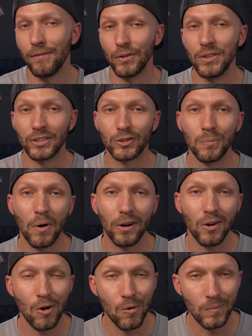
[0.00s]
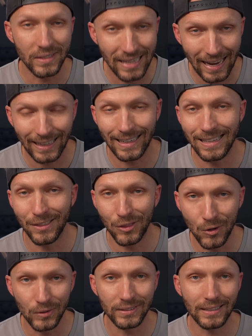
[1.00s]
for the smart home tech
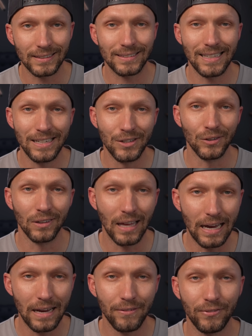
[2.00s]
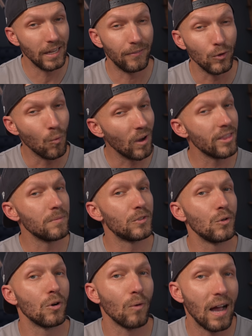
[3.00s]
enthusiasts in your life. If you want them
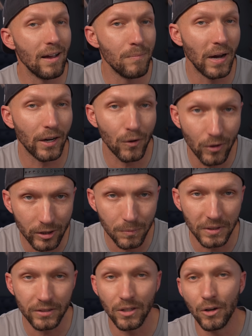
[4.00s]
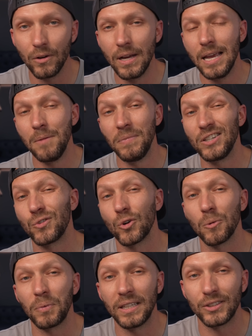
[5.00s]
to arrive by Christmas though, be sure
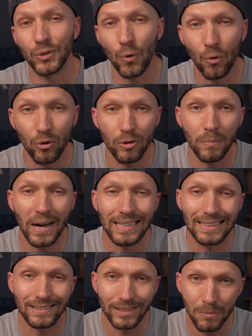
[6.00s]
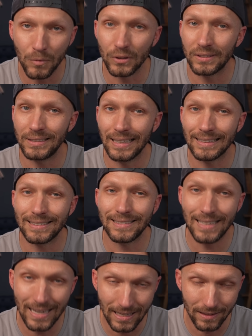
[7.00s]
to place your order by December
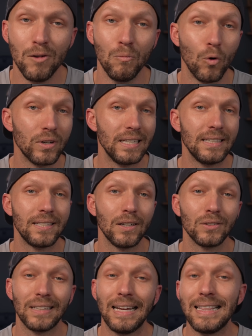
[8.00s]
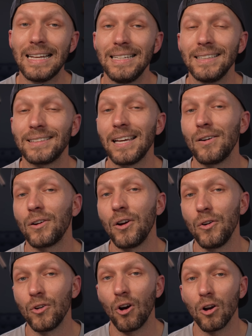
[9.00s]
16th. More details and that discount
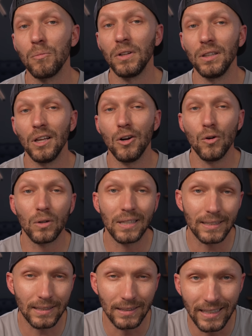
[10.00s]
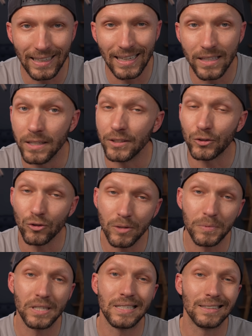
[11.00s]
code are below. Click the link in the
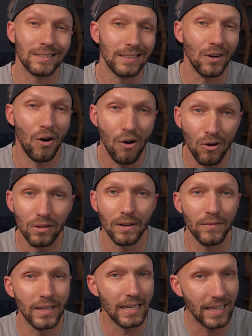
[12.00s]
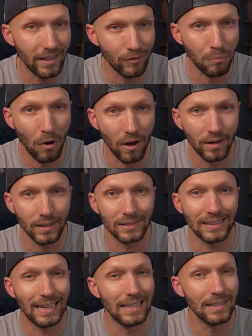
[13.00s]
description to see all of the Eve
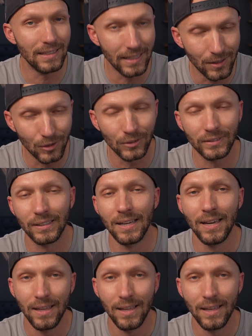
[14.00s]
products and deals